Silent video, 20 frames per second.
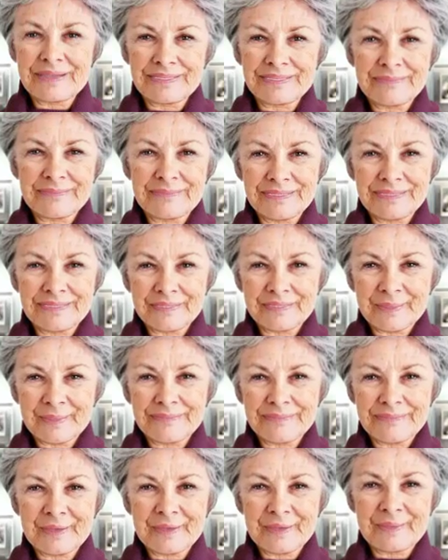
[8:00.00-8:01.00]
Taste buds
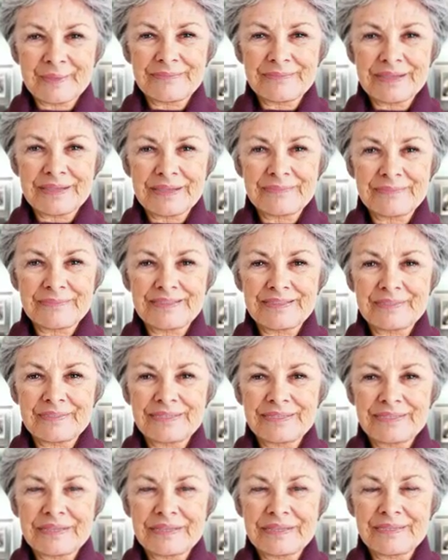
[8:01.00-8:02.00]
form on your
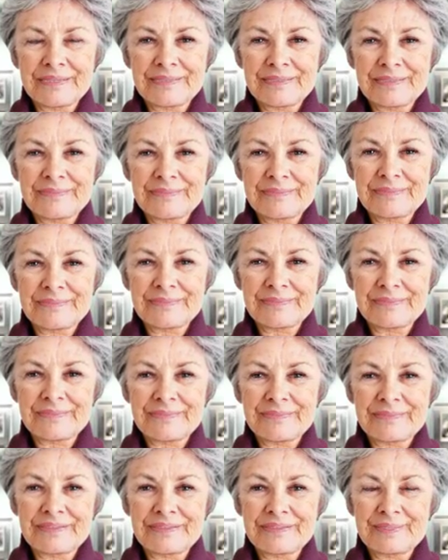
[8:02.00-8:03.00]
baby's tongue.
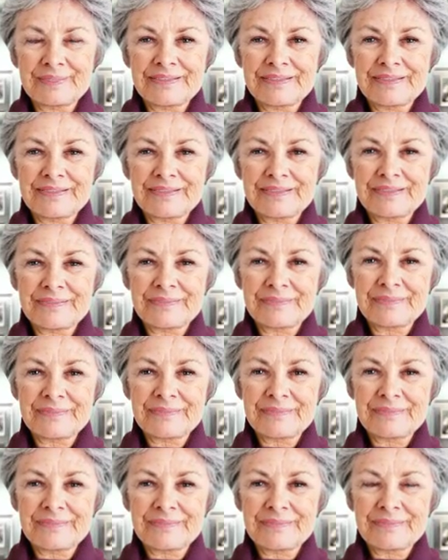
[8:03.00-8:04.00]
3
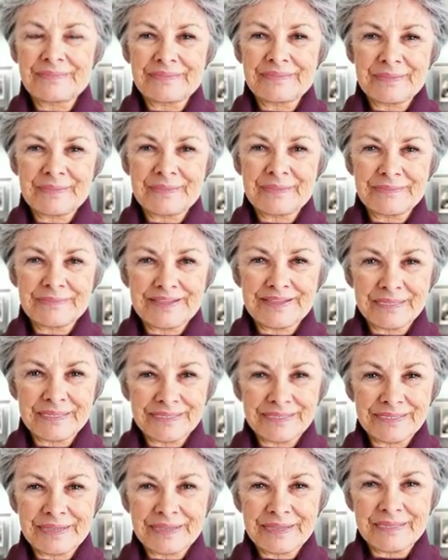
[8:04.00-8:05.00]

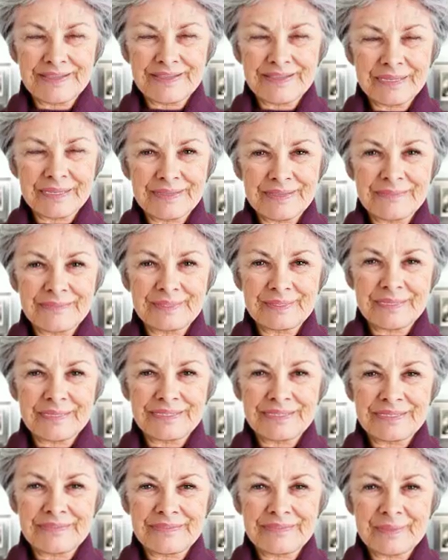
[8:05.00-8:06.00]
footprints and
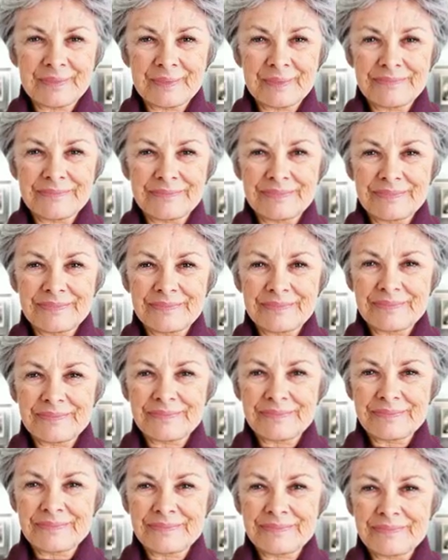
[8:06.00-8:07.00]
fingerprints have formed.
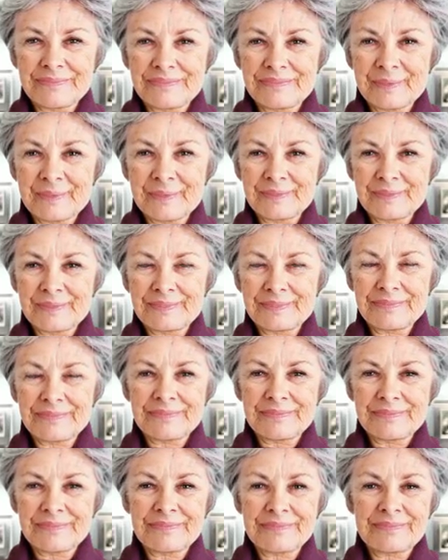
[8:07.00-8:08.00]
4.
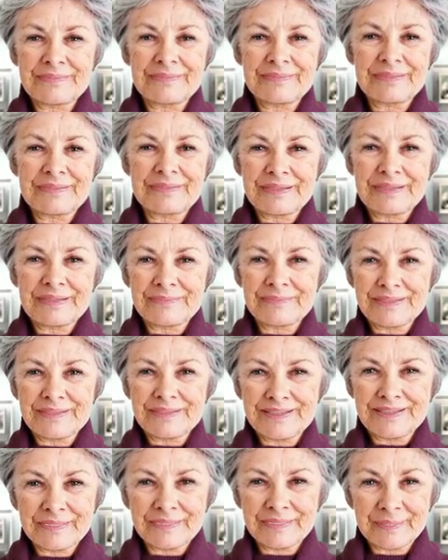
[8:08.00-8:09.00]
Hair
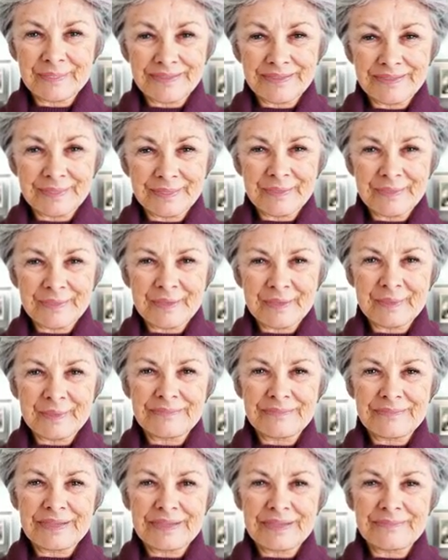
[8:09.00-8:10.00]
begins to grow on
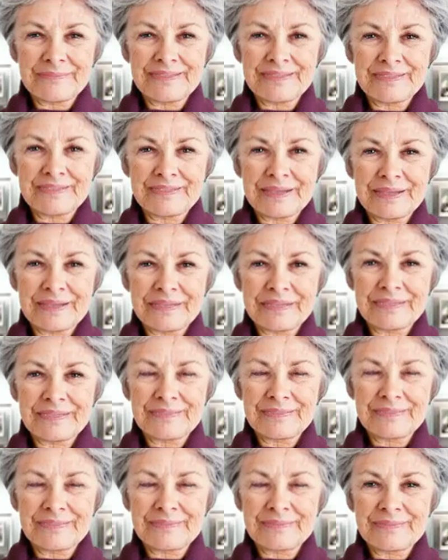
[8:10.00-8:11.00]
your baby's
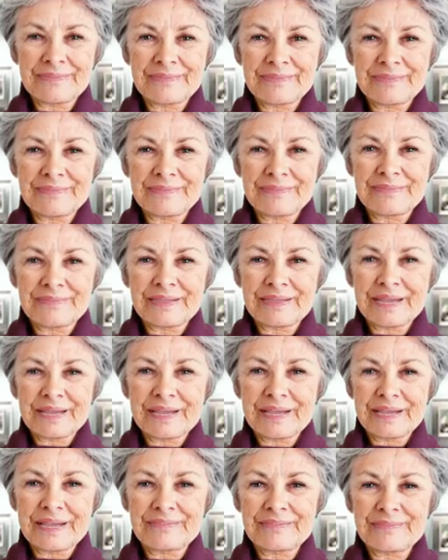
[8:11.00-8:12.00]
head.
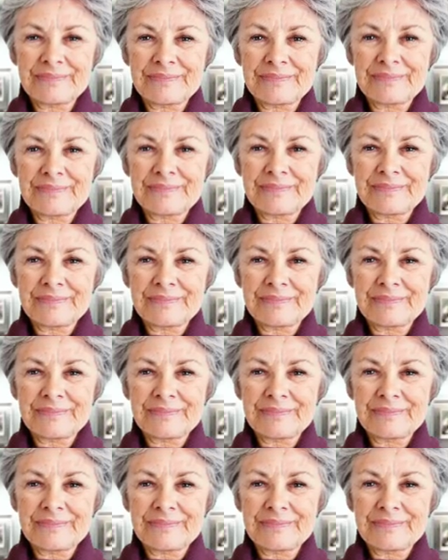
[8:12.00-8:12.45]
5.